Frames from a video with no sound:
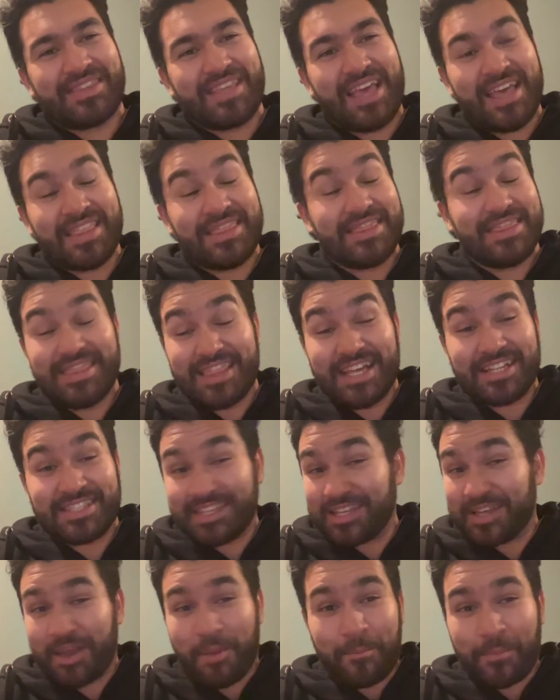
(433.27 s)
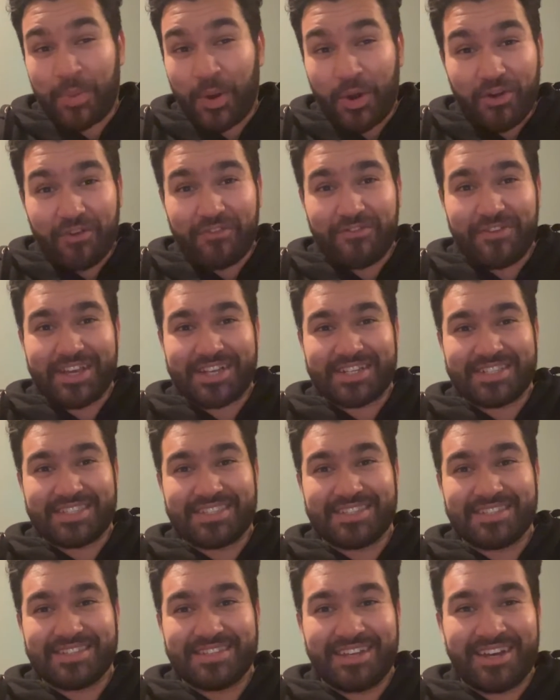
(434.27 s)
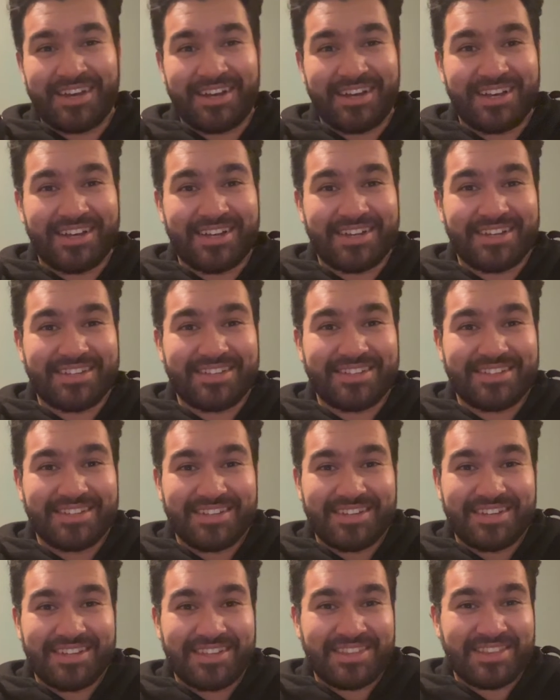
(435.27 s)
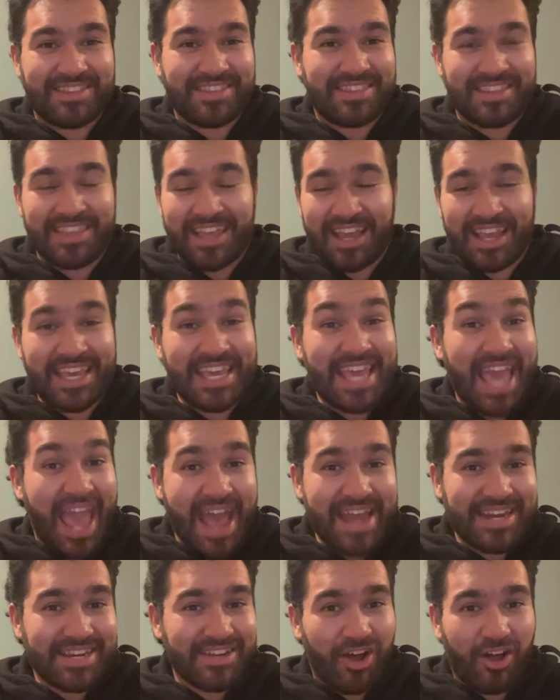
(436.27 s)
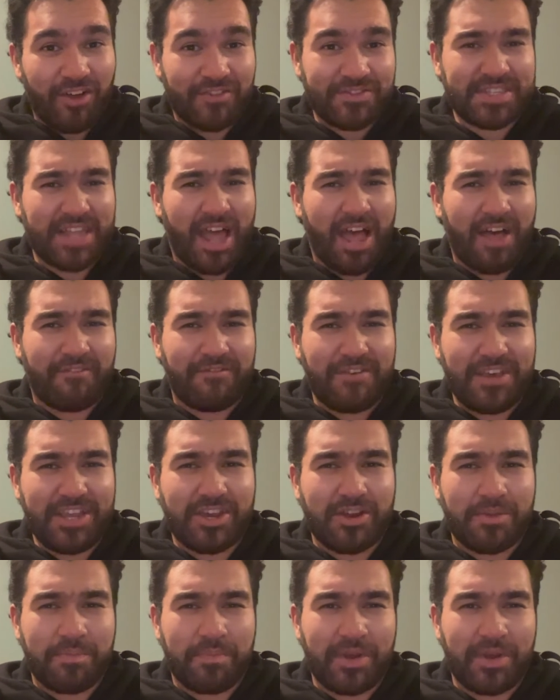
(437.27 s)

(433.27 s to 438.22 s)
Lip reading: and that's like a perfect, the Gandalf style figure,